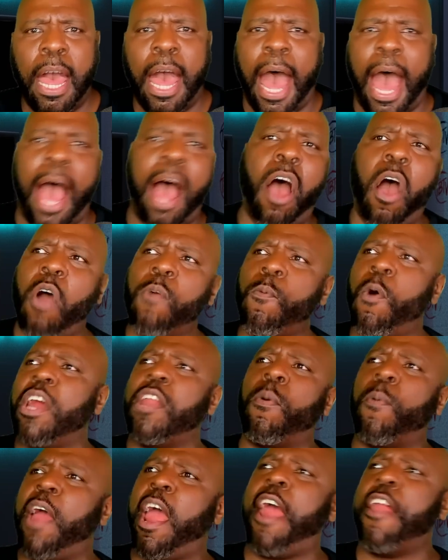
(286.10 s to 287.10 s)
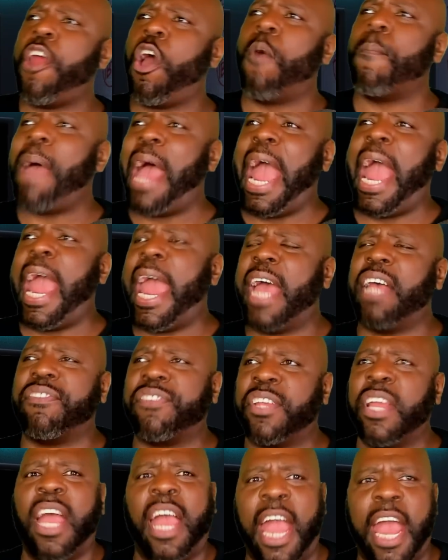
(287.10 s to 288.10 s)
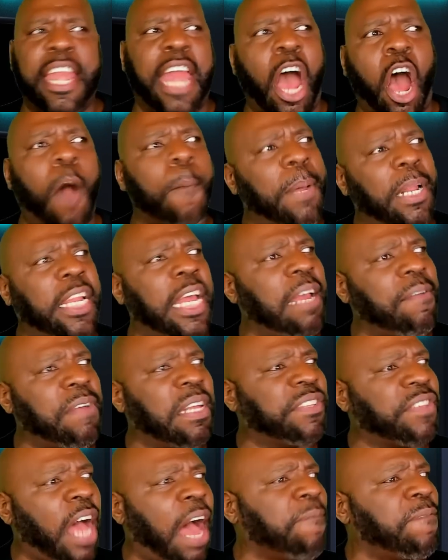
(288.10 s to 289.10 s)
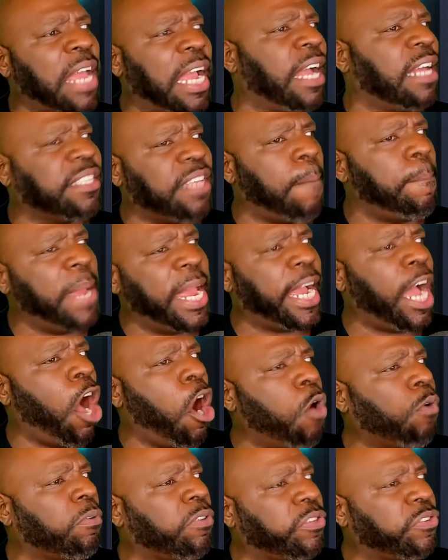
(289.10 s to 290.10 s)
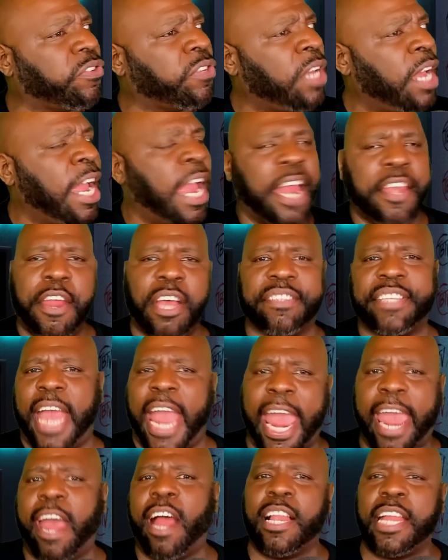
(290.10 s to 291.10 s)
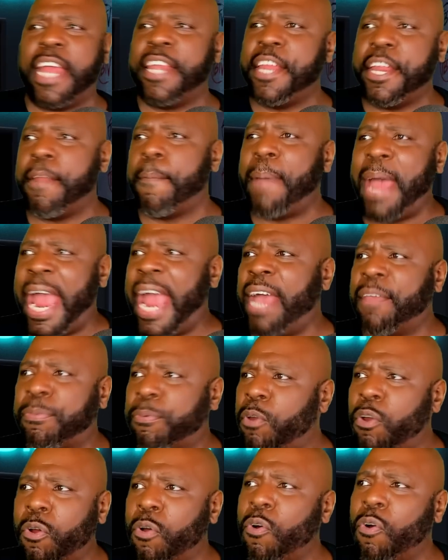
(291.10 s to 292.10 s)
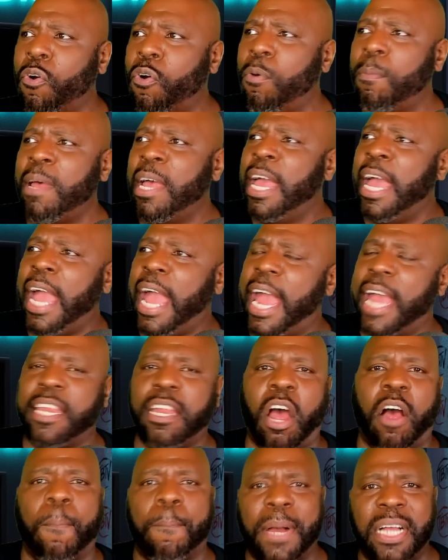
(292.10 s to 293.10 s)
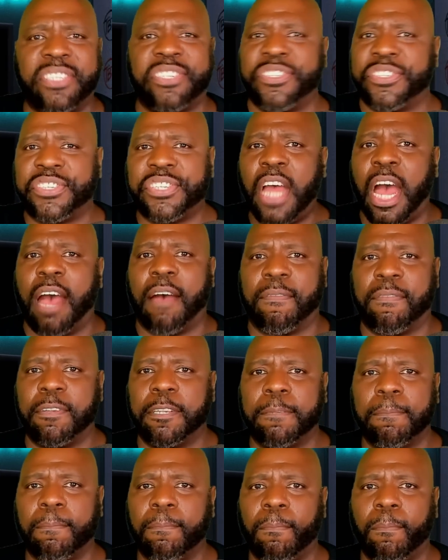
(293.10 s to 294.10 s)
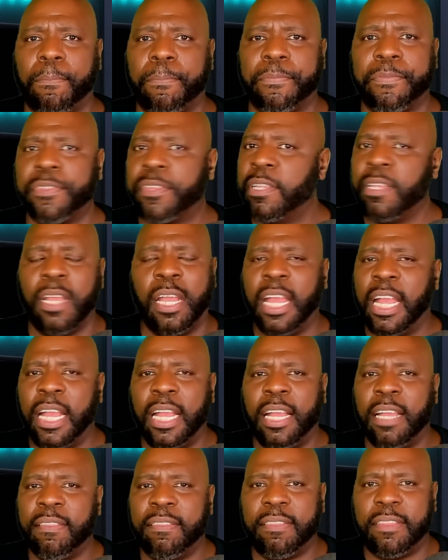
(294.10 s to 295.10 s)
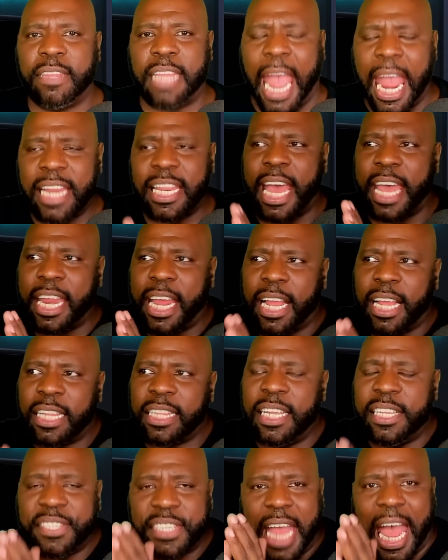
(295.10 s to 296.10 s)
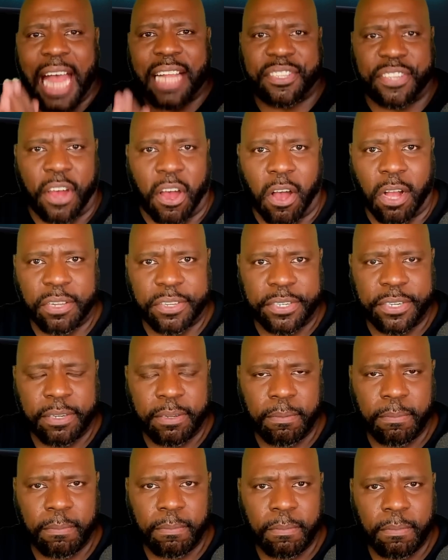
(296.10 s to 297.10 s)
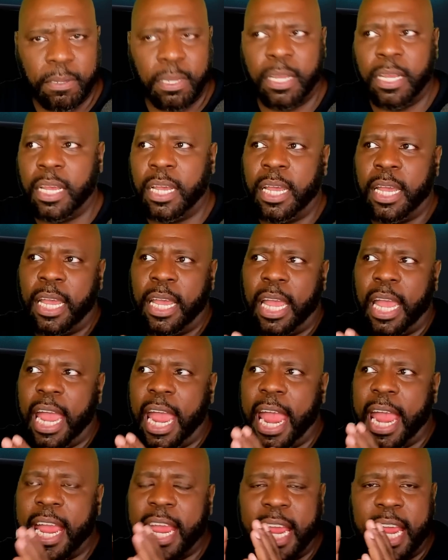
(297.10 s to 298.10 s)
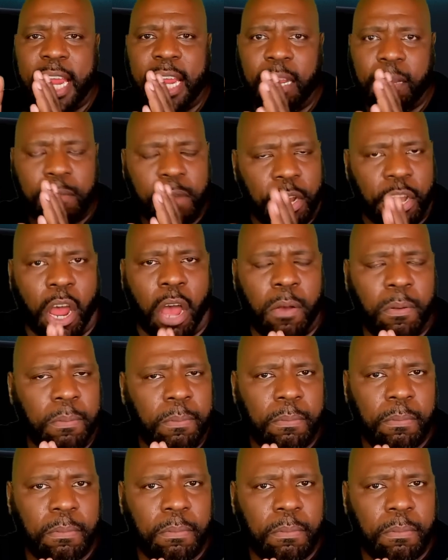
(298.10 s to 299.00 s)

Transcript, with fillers: I don't want to wear no mask, and all it's. I think it's a big hoax, and there's an alien in the bathroom, and a bunch of stuff. They let a, this guy talked, and he, you know,